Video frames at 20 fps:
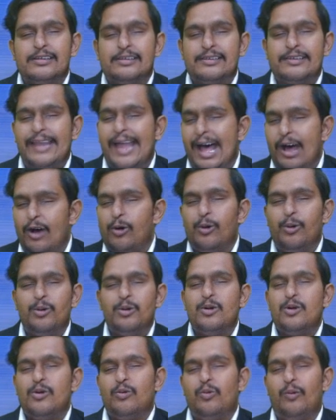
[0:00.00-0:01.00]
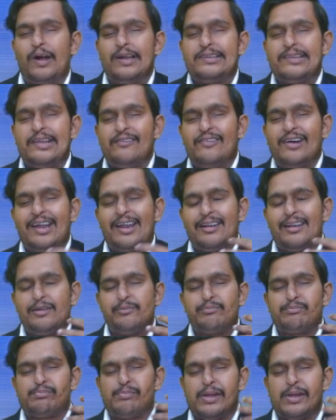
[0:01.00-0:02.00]
Now, whatever
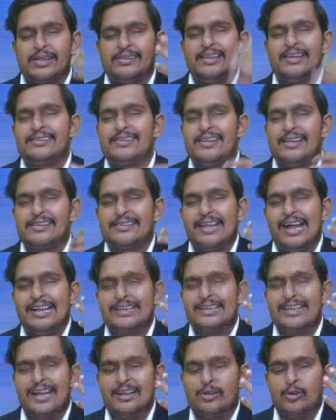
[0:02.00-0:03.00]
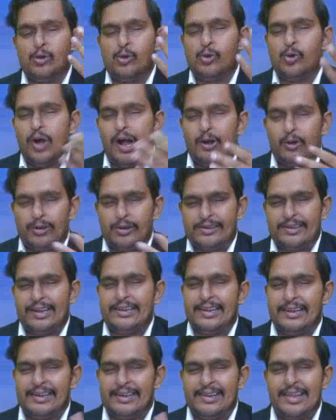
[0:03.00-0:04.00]
businesses Tata do outside
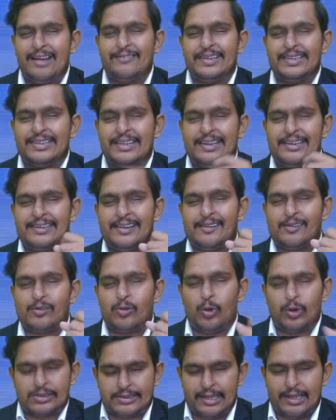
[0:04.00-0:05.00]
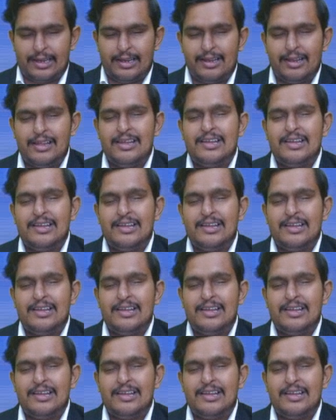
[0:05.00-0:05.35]
India, whether it is hotel,